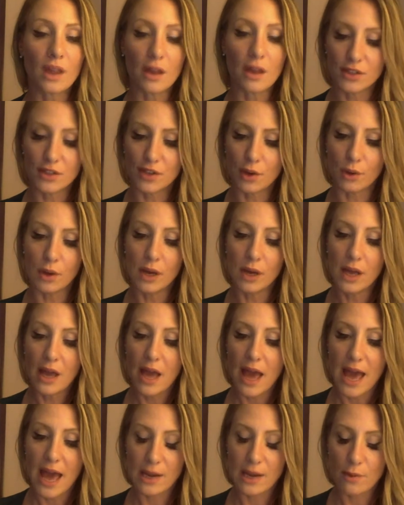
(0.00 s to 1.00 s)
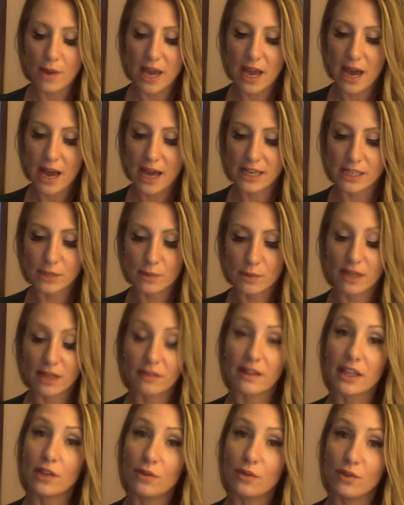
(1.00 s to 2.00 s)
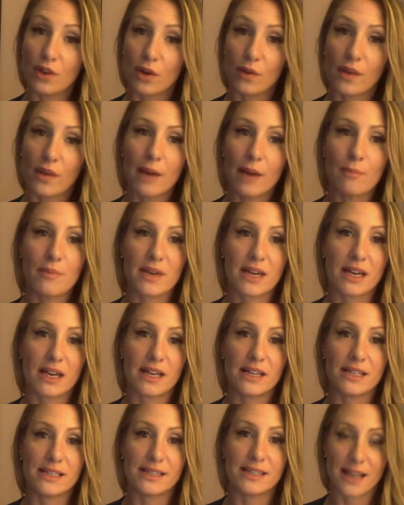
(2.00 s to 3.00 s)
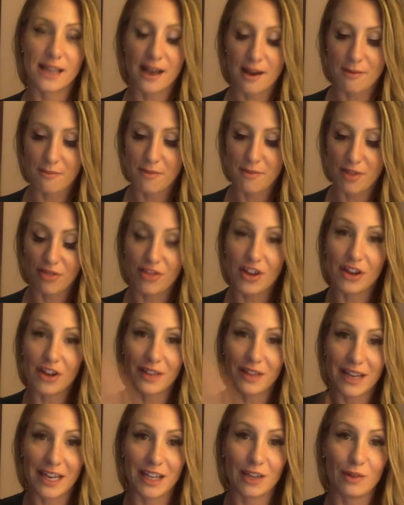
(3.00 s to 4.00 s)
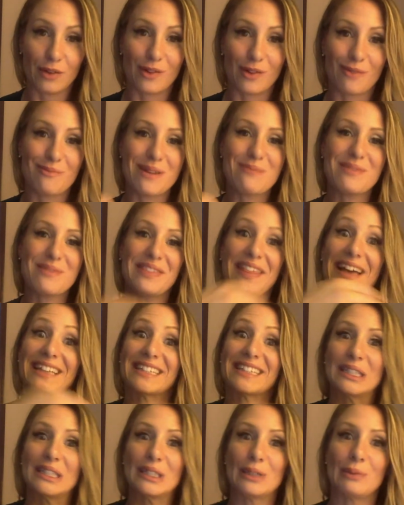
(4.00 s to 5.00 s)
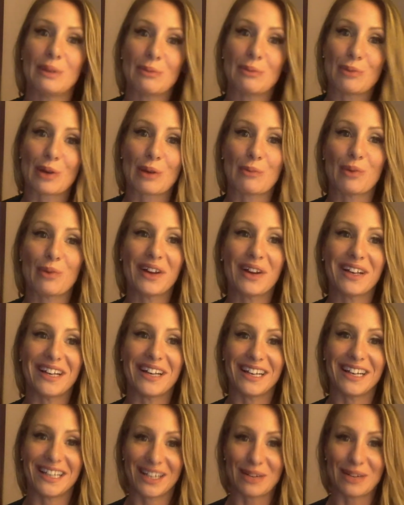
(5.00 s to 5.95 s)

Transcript: So anyway, I just wanted to let you know that, because um, they're letting you know maybe that's a little bit more important